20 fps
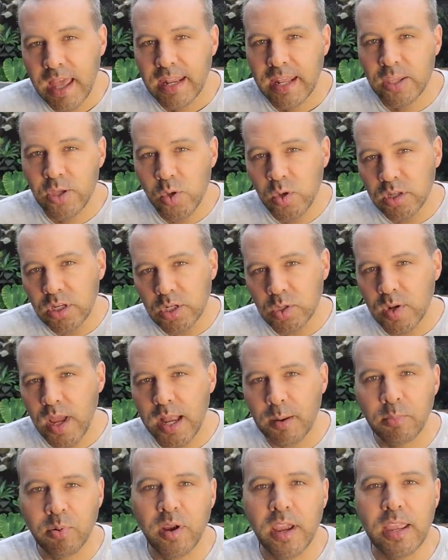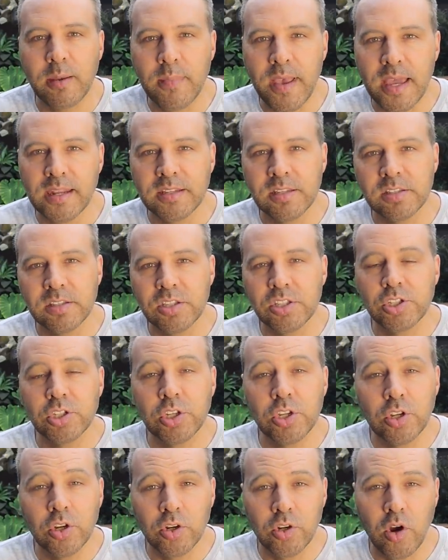Now, you can attract praying mantises
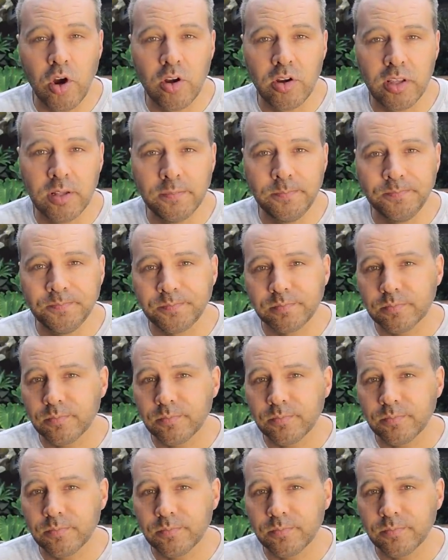to your garden